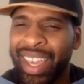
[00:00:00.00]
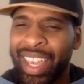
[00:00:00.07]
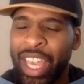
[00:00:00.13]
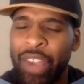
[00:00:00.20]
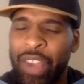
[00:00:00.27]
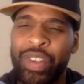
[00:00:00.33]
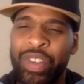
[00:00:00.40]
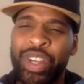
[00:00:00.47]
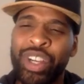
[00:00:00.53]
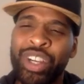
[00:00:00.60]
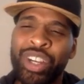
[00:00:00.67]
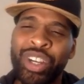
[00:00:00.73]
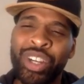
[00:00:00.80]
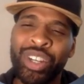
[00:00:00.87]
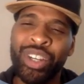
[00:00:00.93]
if
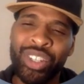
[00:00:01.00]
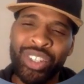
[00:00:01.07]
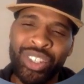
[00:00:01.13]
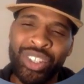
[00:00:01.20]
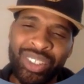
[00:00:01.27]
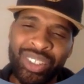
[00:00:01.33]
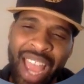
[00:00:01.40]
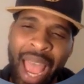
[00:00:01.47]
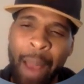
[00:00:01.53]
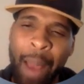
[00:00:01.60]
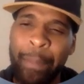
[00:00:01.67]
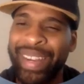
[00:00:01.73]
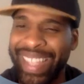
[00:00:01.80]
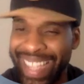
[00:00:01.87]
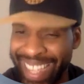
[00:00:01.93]
you're
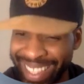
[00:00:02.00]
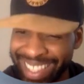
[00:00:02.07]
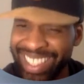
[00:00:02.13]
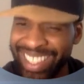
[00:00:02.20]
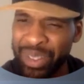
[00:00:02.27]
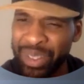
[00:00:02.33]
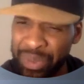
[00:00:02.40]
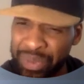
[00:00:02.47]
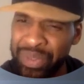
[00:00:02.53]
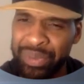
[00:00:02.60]
apprehensive,